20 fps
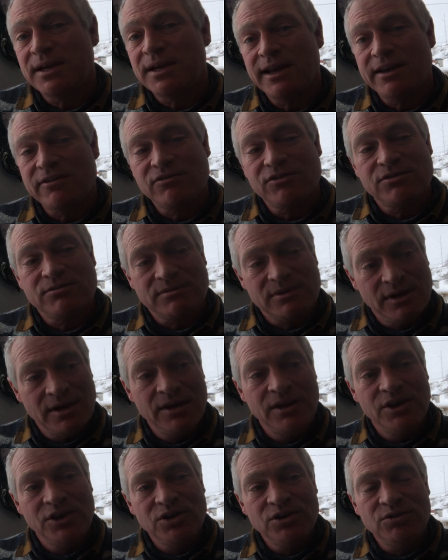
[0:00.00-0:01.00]
Andrew,
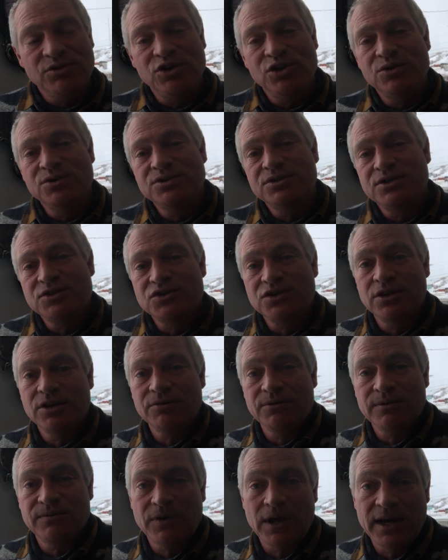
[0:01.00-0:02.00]
you know, use this to
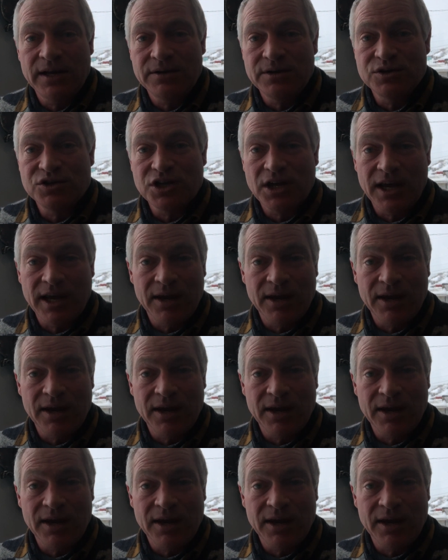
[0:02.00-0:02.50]
your advantage.